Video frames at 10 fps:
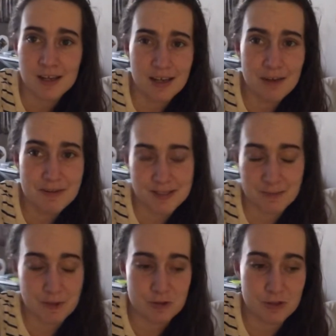I was an
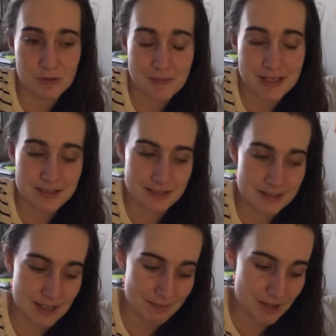emotional mess this
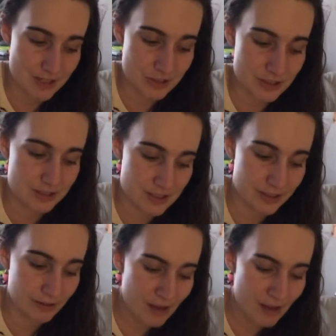time last year too.